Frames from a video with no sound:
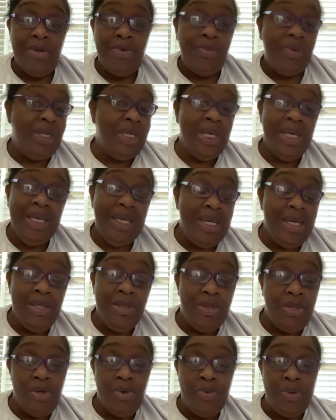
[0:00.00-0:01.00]
We can
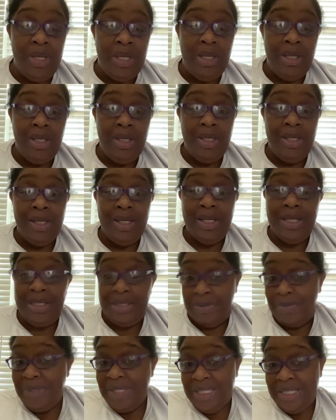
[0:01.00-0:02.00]
get through it
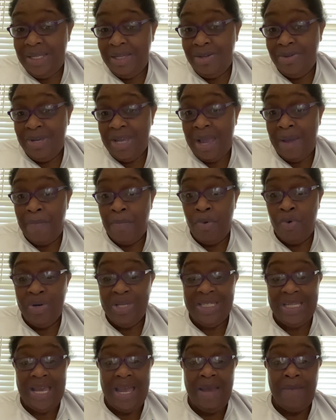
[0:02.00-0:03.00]
because we still got more
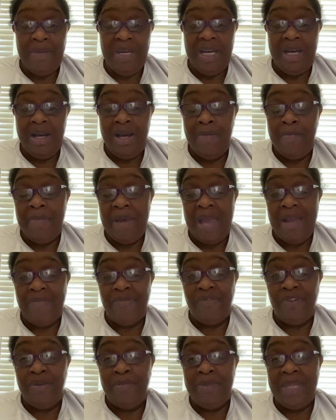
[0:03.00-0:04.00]
time to come back
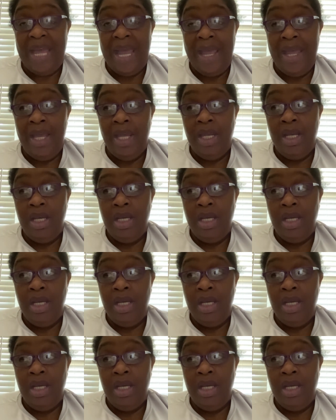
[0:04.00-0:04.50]
from that.